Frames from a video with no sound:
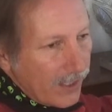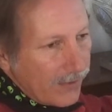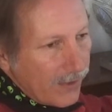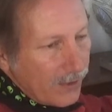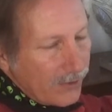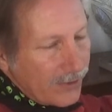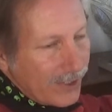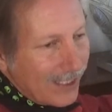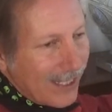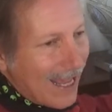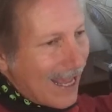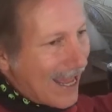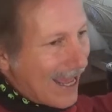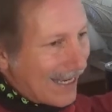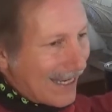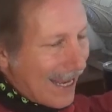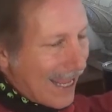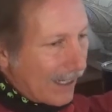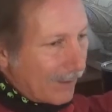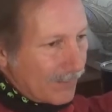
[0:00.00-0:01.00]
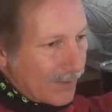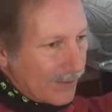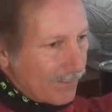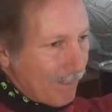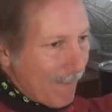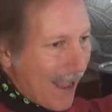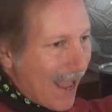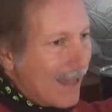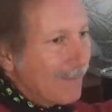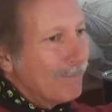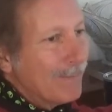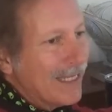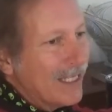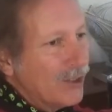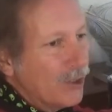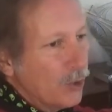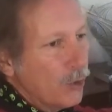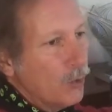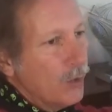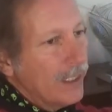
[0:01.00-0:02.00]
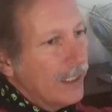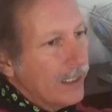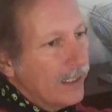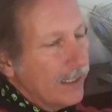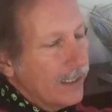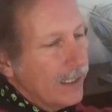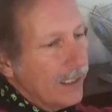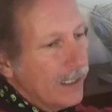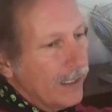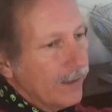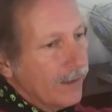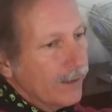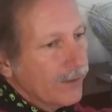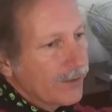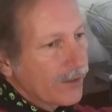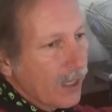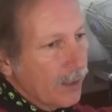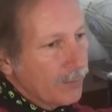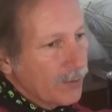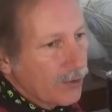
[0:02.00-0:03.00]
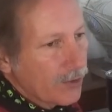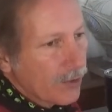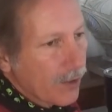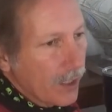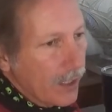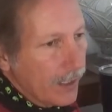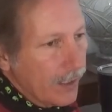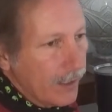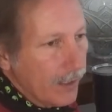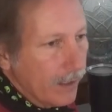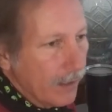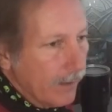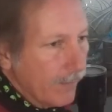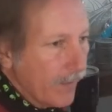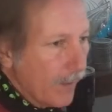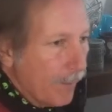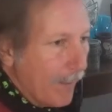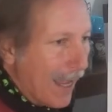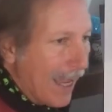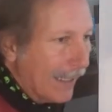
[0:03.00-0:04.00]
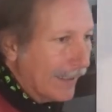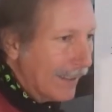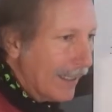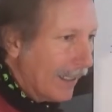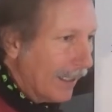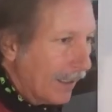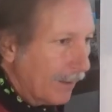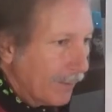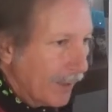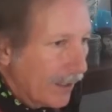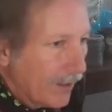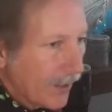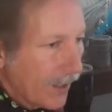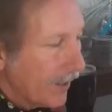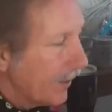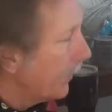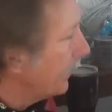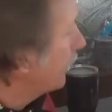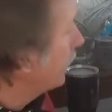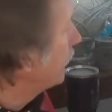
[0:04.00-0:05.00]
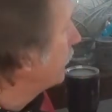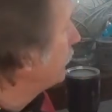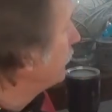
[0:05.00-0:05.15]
those aligned atoms might be doing in the substrate of the magnetic material?